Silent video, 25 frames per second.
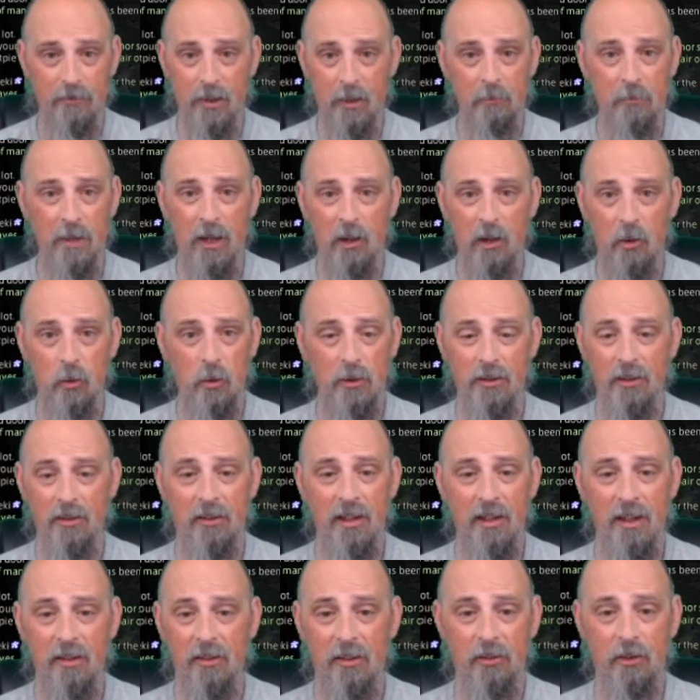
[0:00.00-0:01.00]
I'm not going to
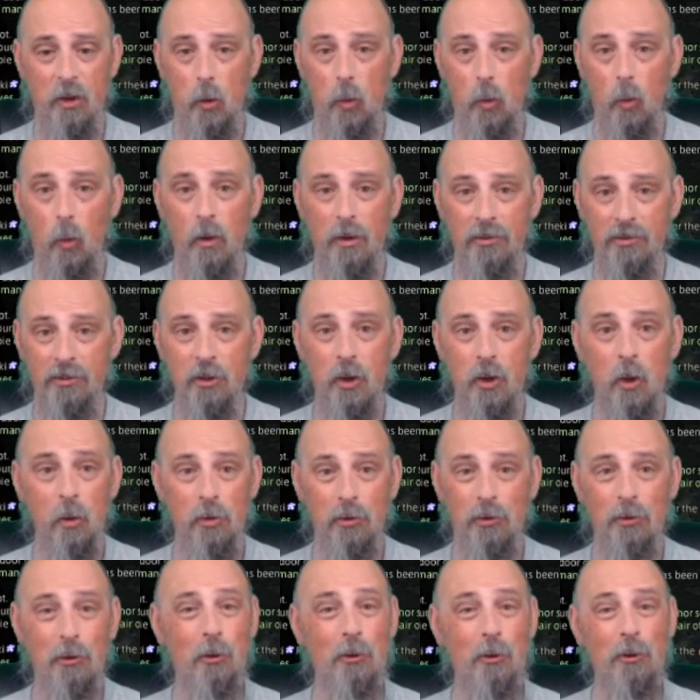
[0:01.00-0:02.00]
say that there was no
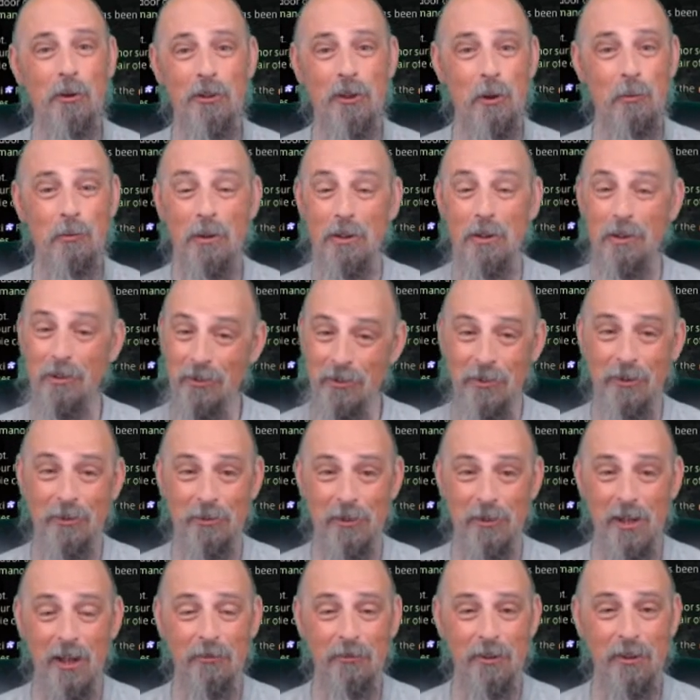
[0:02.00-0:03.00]
story there because
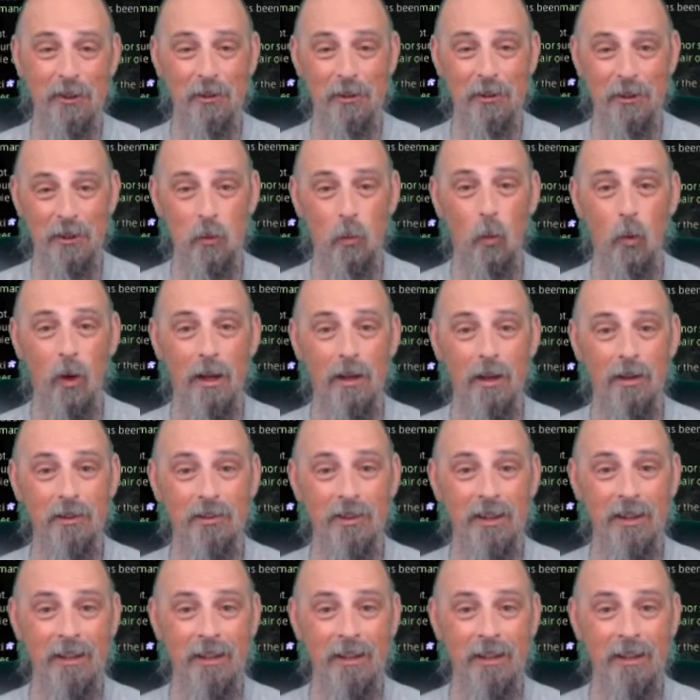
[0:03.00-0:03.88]
there definitely was.